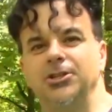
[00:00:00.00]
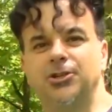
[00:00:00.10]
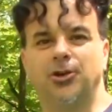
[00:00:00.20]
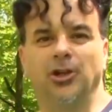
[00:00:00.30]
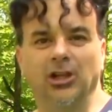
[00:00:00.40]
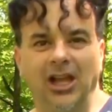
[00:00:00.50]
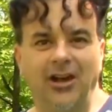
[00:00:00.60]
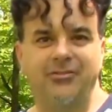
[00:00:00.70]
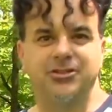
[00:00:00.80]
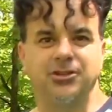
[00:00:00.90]
turn
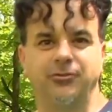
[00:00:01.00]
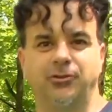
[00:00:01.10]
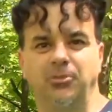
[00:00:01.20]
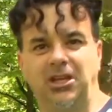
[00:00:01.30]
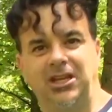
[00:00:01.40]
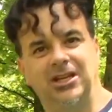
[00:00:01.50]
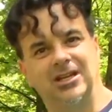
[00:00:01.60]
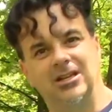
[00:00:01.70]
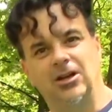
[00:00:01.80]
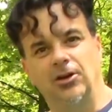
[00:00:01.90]
left, so for me,
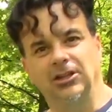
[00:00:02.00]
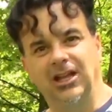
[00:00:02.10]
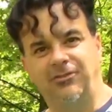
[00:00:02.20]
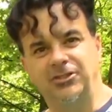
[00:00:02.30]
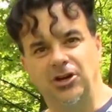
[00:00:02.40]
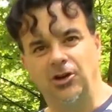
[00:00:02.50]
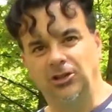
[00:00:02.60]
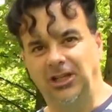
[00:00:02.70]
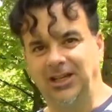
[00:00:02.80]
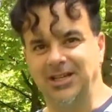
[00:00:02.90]
on left dog
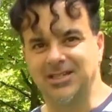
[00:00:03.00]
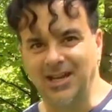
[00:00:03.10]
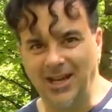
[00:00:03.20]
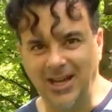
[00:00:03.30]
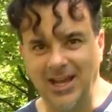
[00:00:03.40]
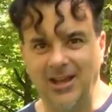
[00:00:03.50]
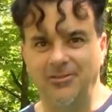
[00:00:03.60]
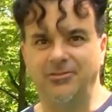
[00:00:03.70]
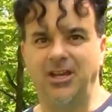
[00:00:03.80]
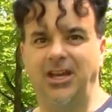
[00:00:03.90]
legs, I
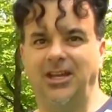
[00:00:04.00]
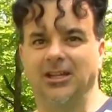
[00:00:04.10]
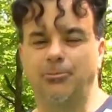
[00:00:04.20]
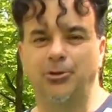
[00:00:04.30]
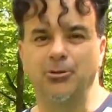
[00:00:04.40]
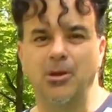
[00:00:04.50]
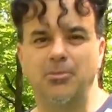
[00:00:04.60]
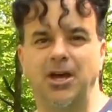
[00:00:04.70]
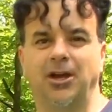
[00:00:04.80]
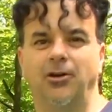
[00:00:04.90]
have a Leopard in my
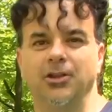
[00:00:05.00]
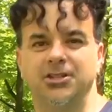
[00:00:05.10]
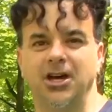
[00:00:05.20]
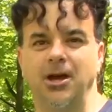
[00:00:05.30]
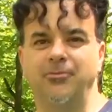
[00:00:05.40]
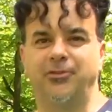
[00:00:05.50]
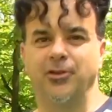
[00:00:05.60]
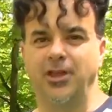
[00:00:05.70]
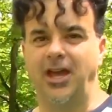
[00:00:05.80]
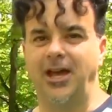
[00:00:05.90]
bag all the time
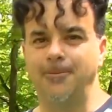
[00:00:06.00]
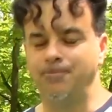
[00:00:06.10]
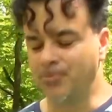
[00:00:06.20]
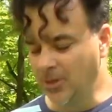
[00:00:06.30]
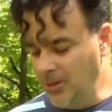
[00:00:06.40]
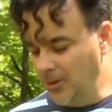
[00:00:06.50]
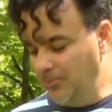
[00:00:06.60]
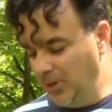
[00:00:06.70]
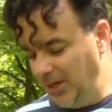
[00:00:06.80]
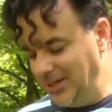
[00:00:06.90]
for that.
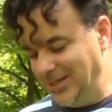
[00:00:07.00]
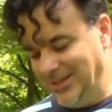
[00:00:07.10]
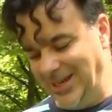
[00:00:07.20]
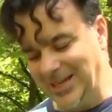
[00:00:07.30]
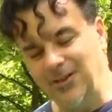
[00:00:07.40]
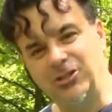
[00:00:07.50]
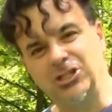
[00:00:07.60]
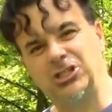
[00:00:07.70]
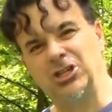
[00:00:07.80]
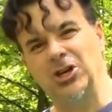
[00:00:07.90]
But like I've
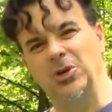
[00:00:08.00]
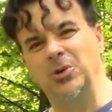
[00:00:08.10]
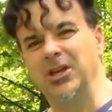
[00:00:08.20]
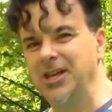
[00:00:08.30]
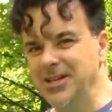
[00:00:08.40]
just showed,